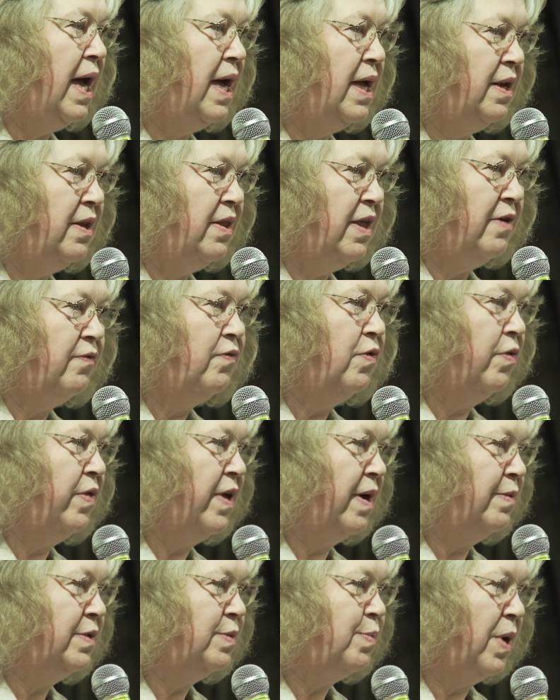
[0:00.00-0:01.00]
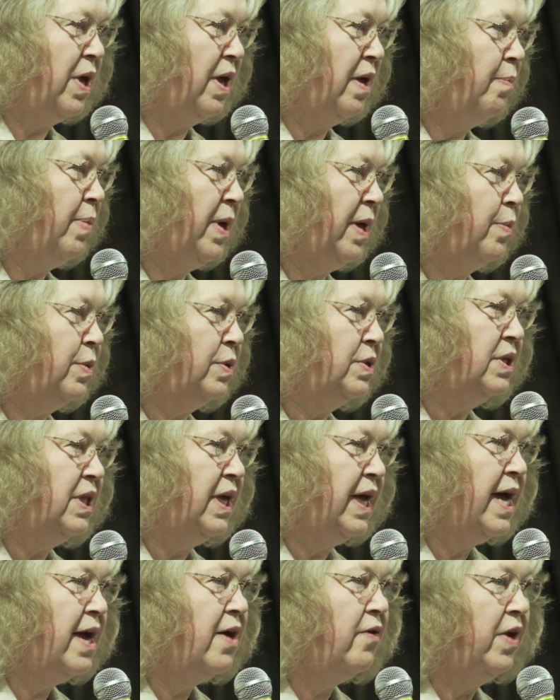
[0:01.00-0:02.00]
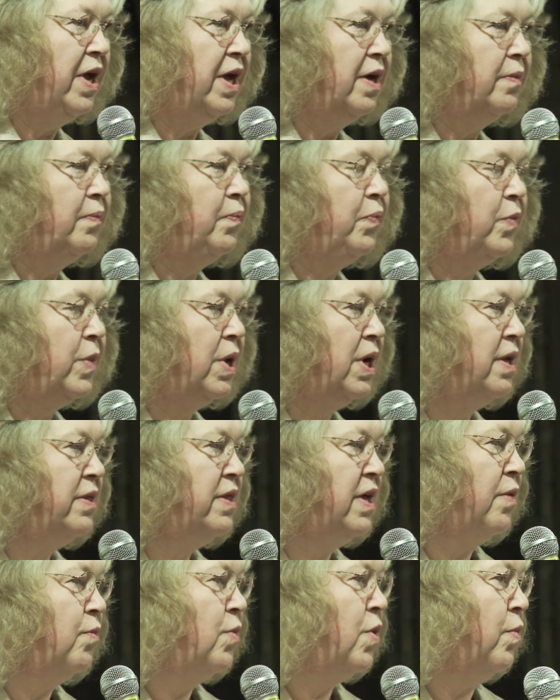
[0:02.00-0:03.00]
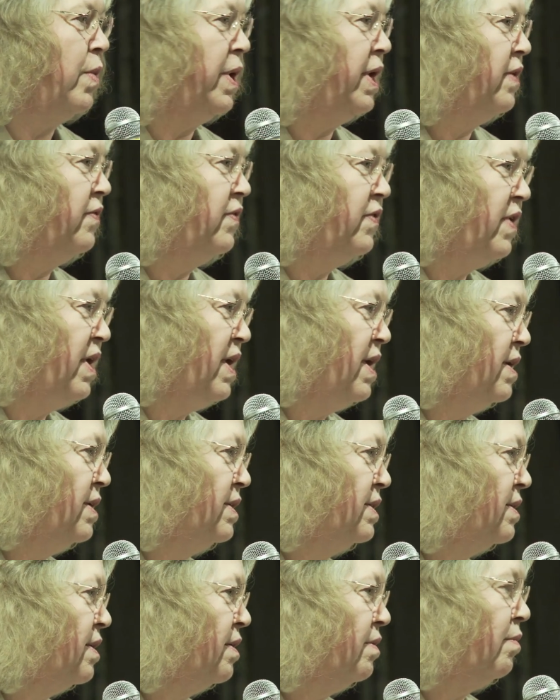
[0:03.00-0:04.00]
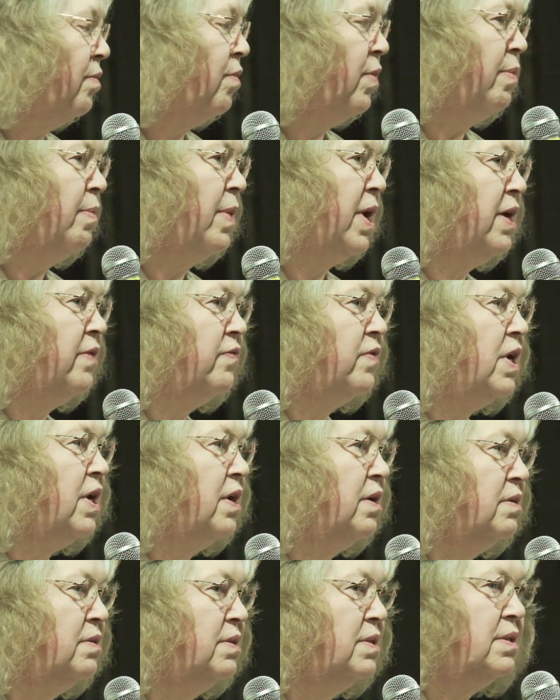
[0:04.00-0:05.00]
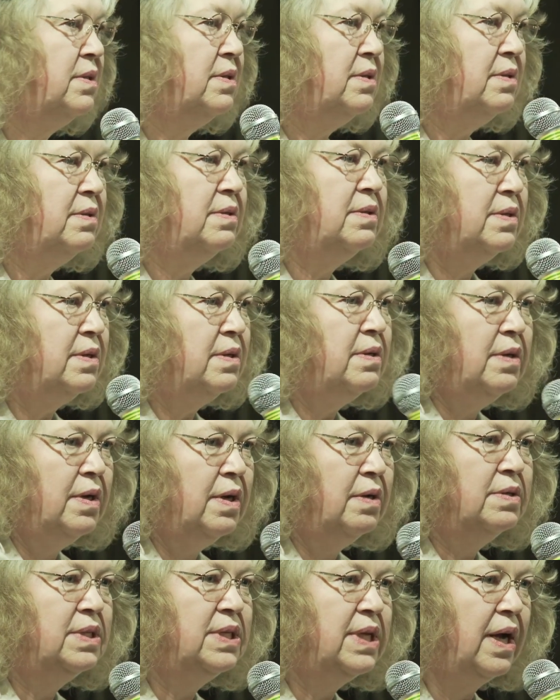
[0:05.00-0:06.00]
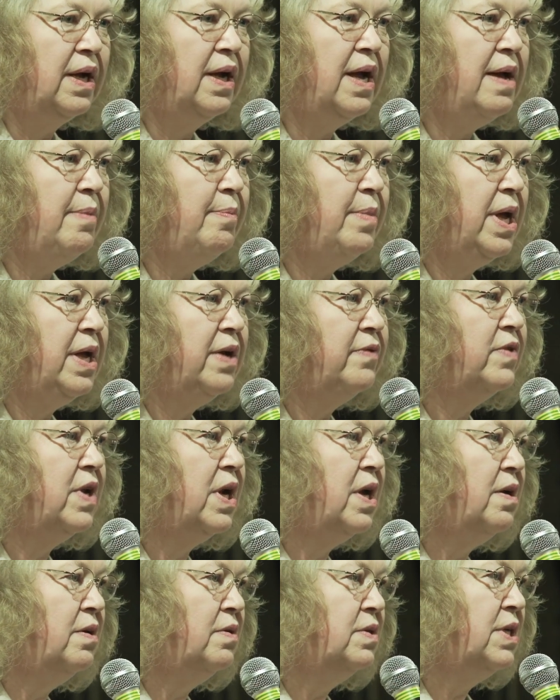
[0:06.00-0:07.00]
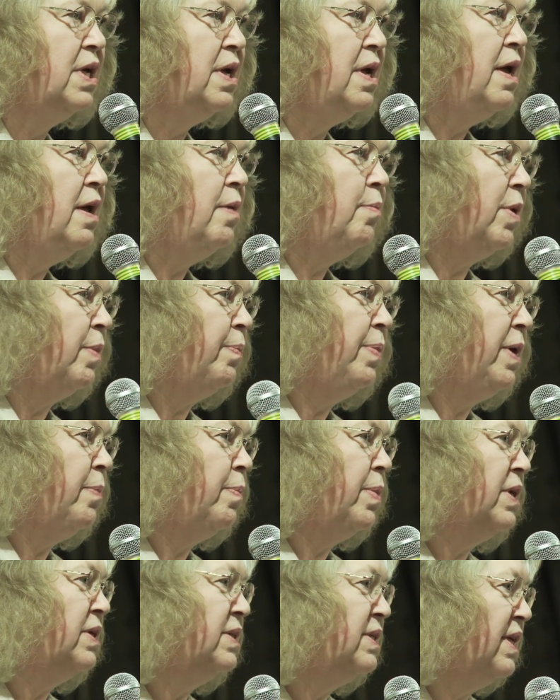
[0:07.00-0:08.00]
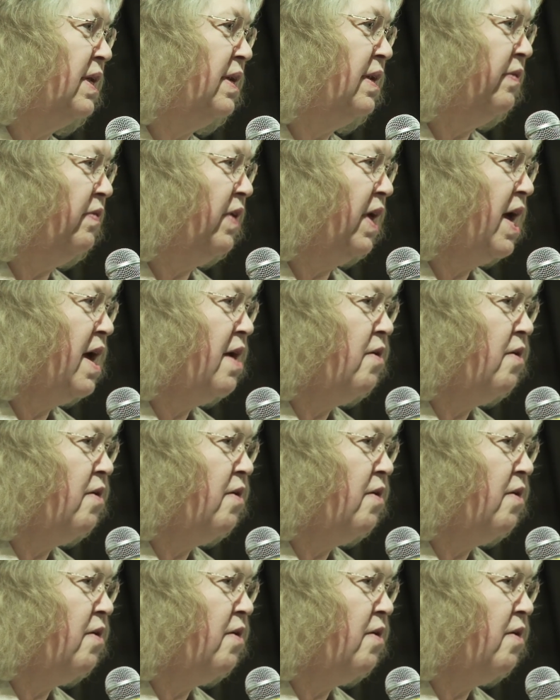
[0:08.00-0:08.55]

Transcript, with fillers: and therefore that was bringing people to the area. Well, I think what we can see is that we may have closed, you know, Sangatte may have closed, but people are still in the